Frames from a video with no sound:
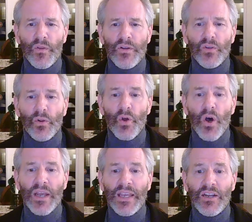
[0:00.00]
There's the
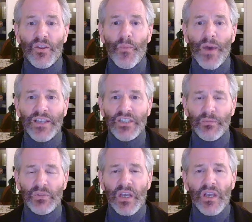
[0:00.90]
long head of the
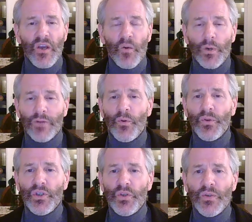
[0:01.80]
biceps, one of
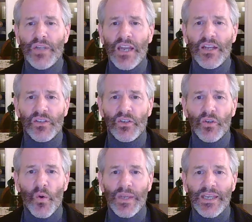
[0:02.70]
only two tendons that
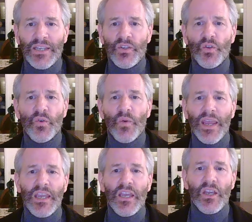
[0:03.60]
go into
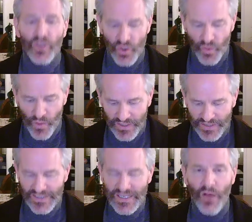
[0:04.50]
a joint
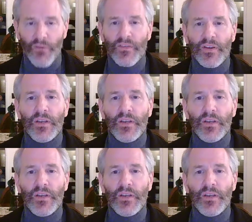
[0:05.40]
itself.